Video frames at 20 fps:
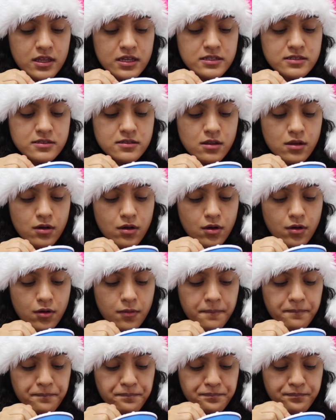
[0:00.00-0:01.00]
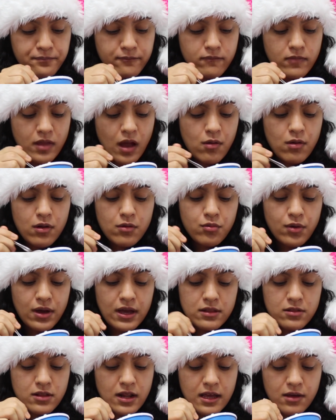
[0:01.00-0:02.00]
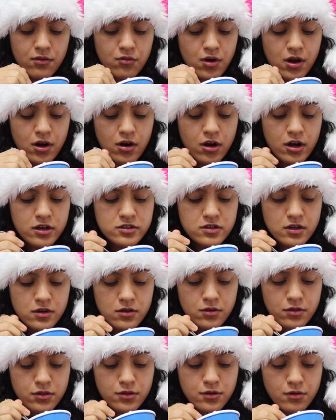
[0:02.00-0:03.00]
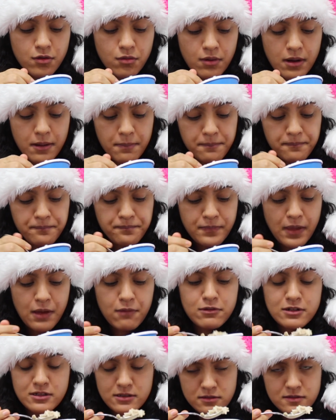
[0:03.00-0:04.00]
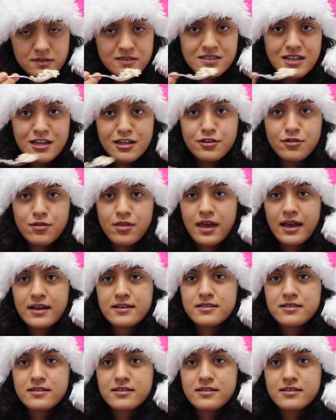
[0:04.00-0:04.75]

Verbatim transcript: this though, I will wait like 1 hour so I don't throw up. I will still do the